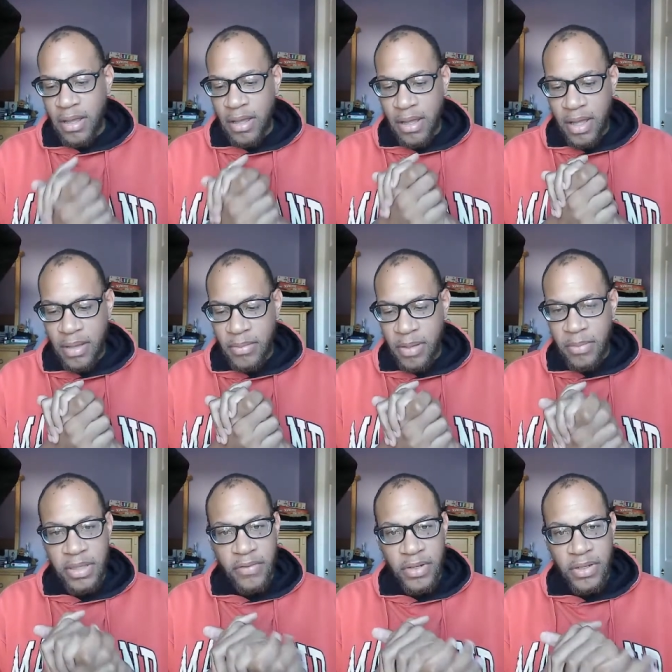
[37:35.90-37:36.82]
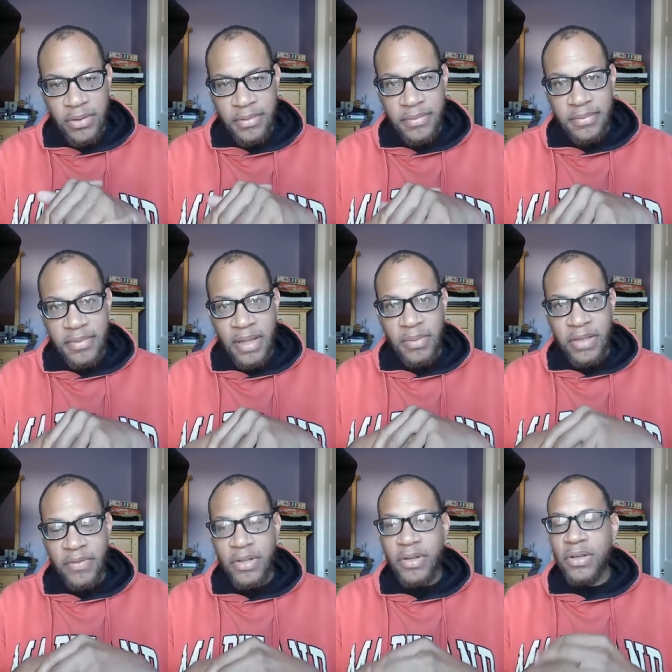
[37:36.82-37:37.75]
I believe in you. I
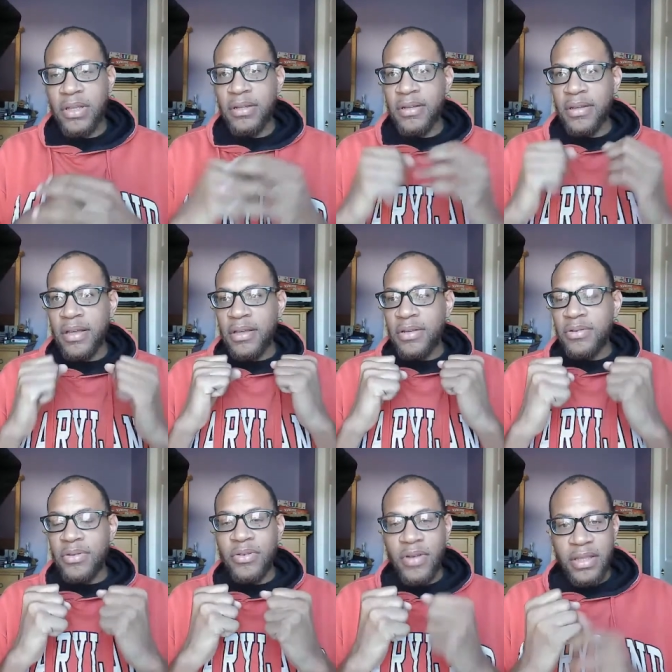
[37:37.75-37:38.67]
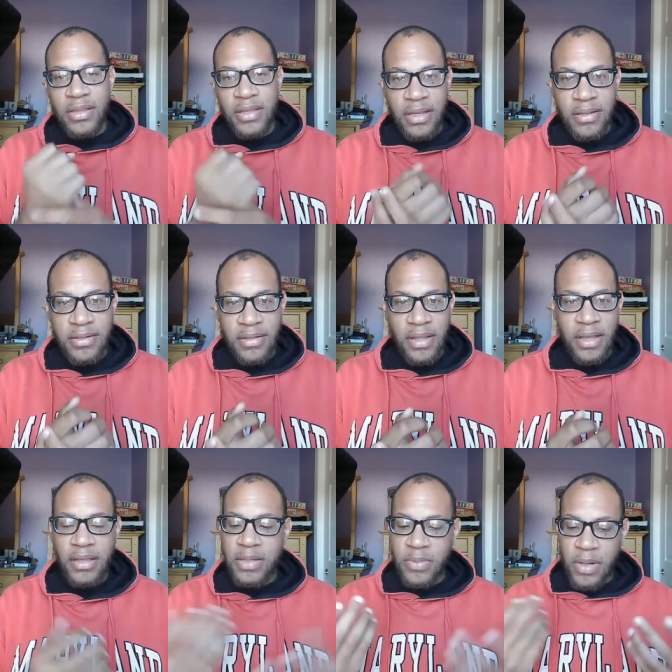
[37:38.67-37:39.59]
believe in you. You can do great things.
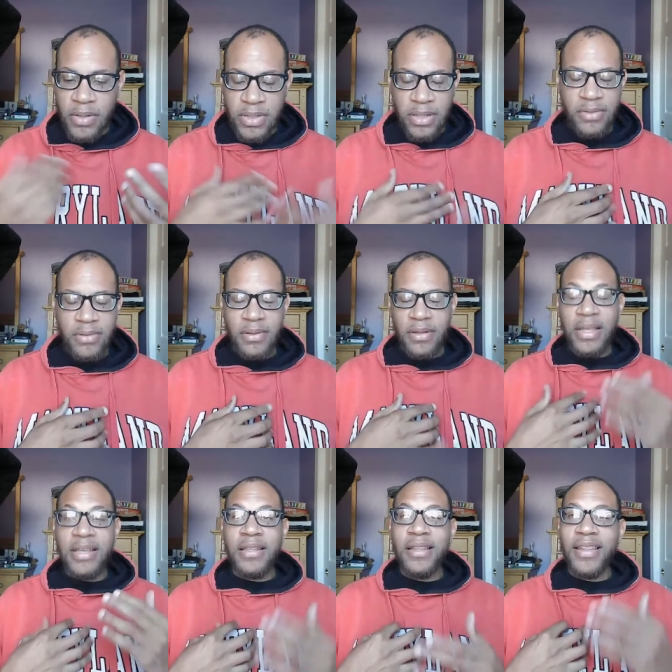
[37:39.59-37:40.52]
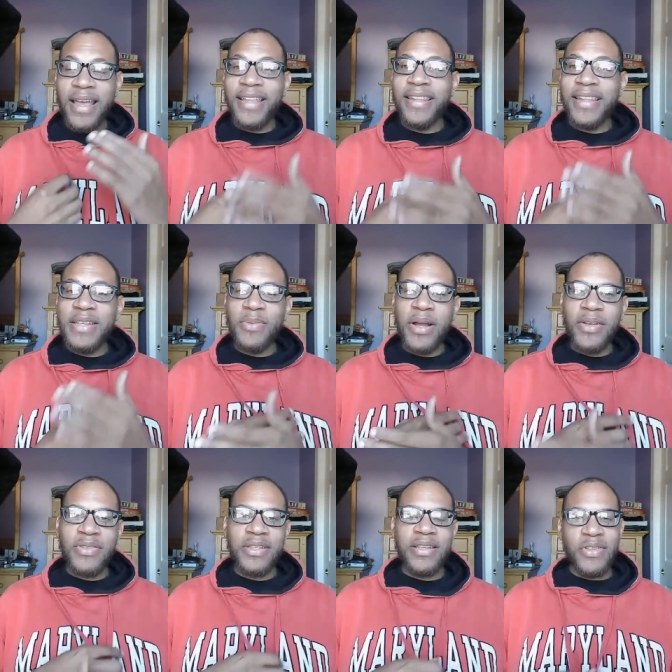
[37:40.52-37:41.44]
Like Les Brown
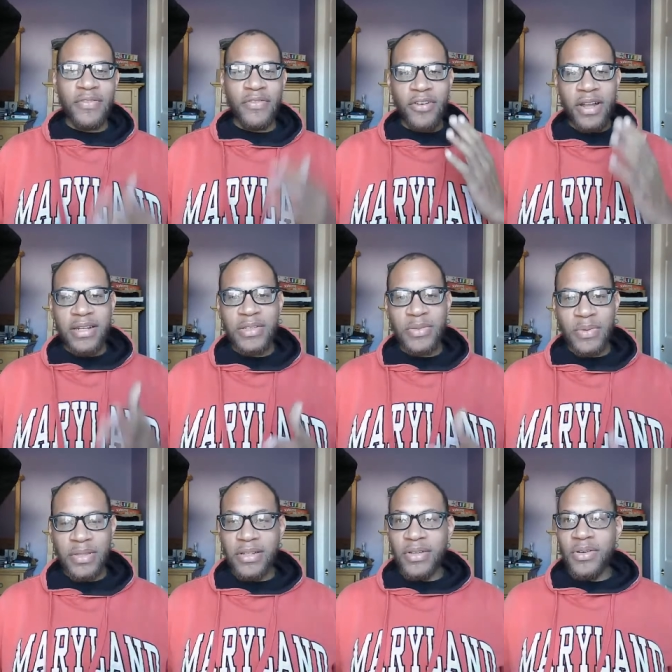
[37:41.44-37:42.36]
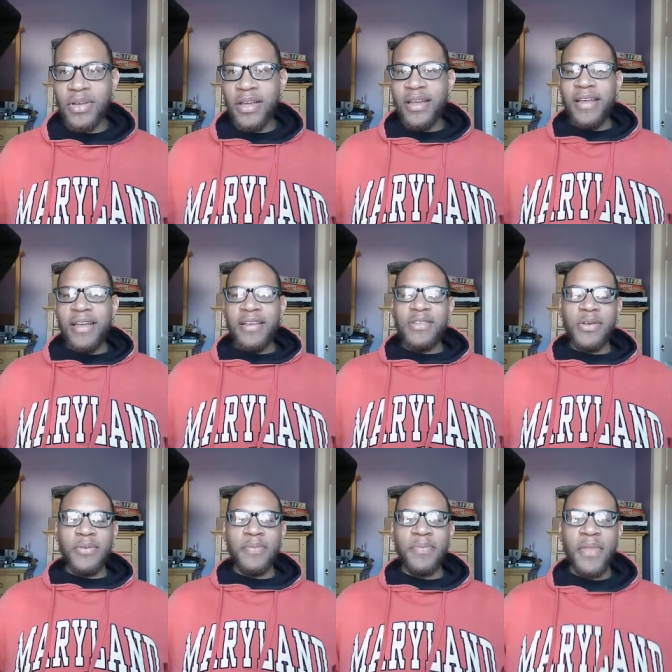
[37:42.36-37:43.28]
says, you have greatness within you.
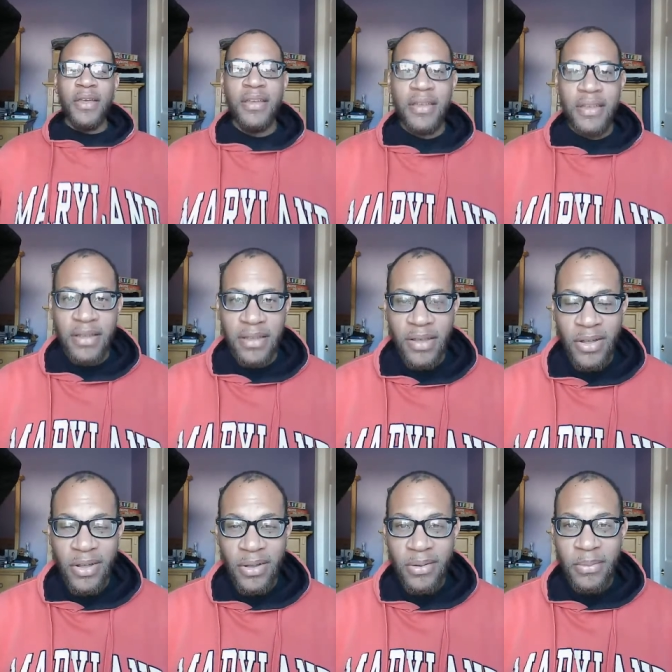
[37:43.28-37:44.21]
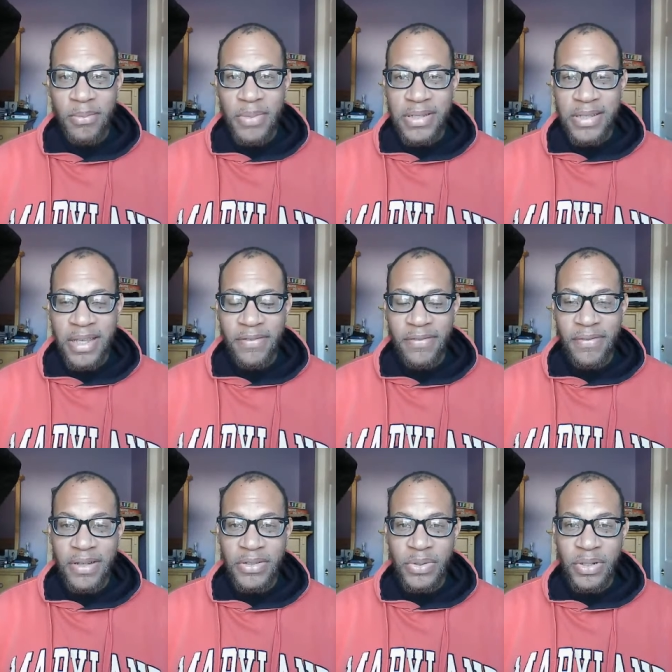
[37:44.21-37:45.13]
So y'all be safe.
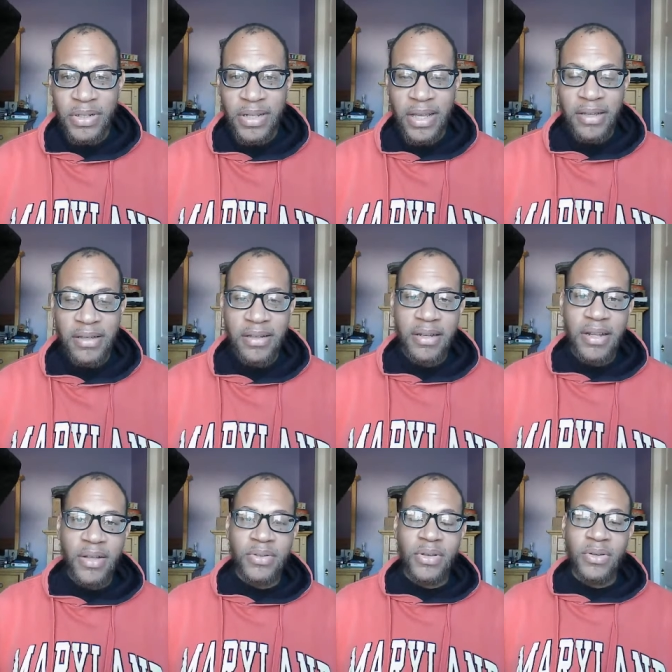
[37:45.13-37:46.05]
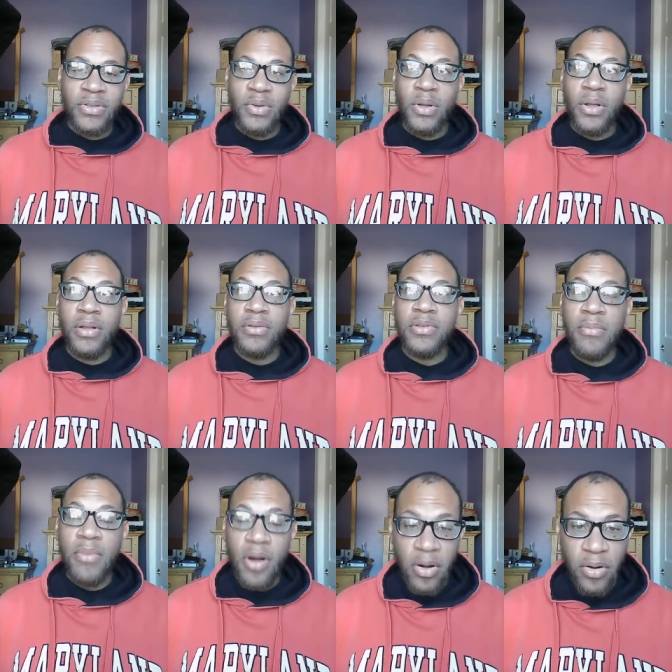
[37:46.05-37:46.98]
Enjoy your day. And I'll talk to you all
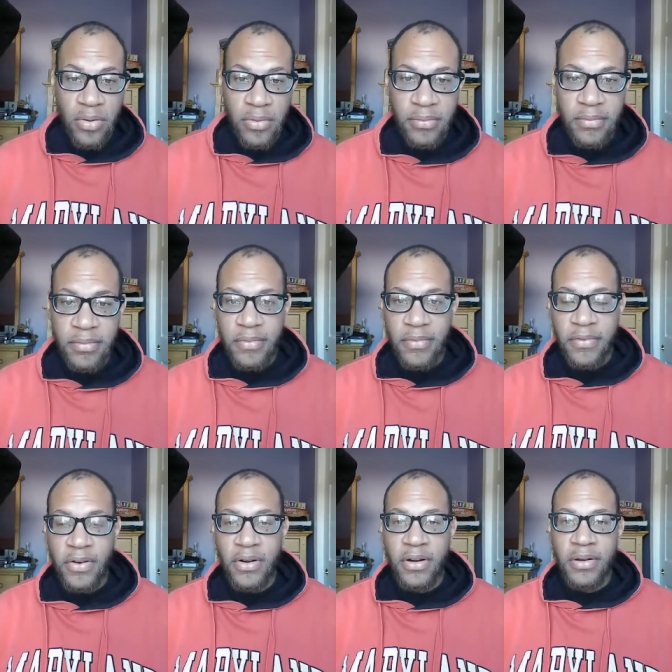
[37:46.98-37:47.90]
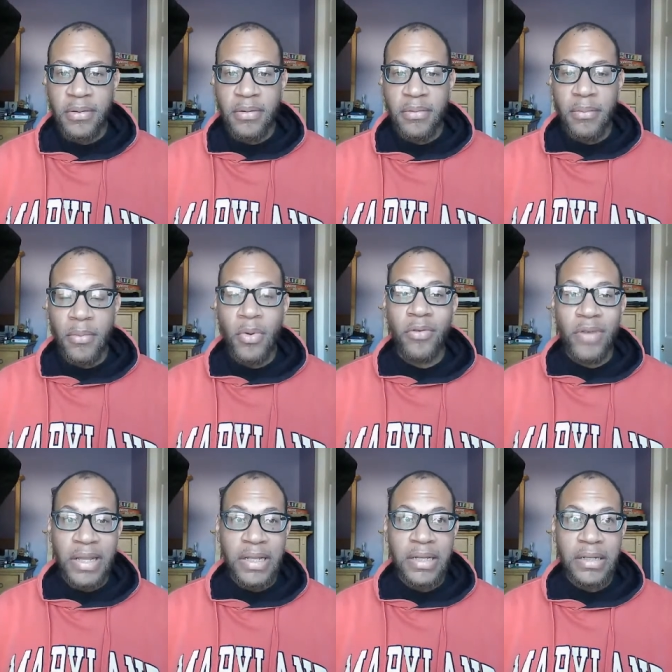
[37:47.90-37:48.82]
tomorrow for more
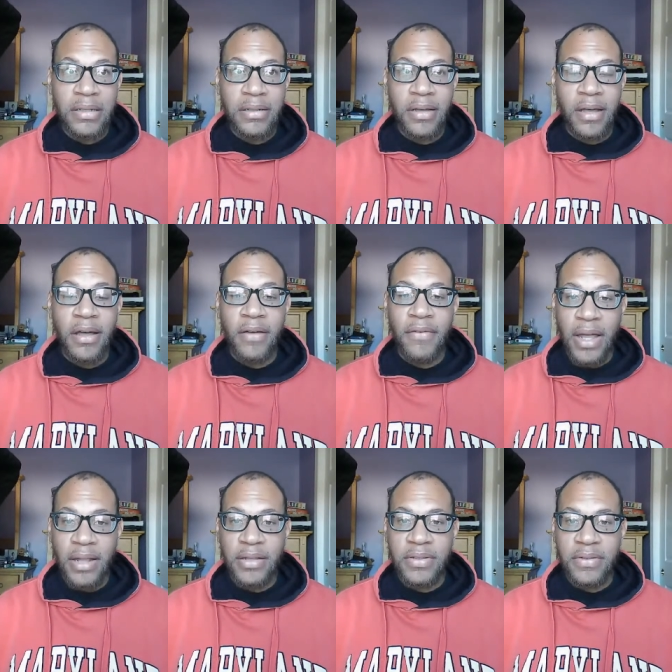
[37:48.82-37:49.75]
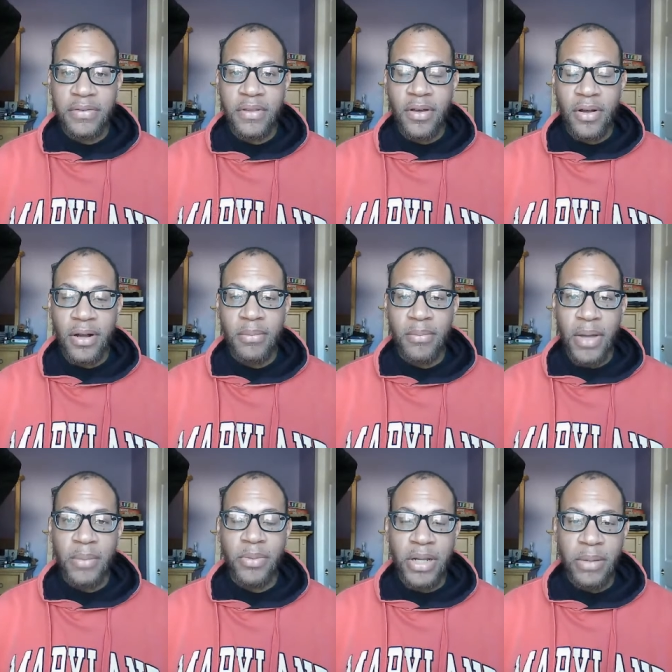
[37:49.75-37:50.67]
reading of Alice of the Heart
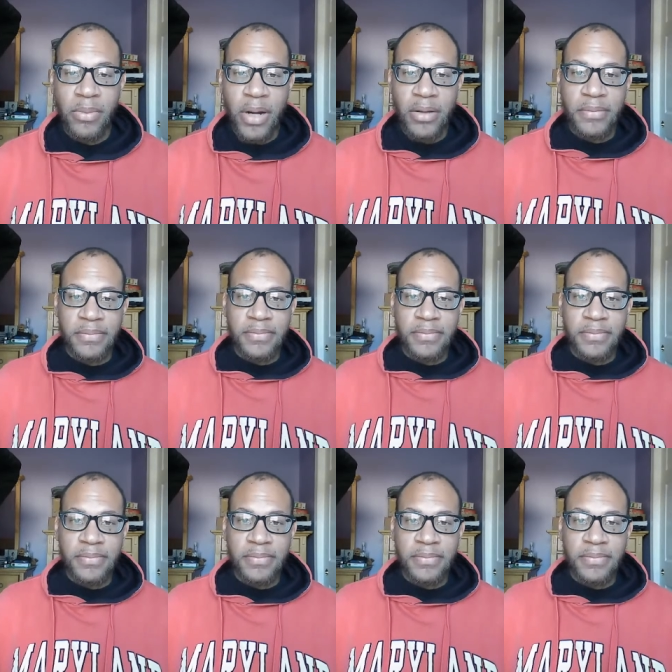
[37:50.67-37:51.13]
by Brene Brown.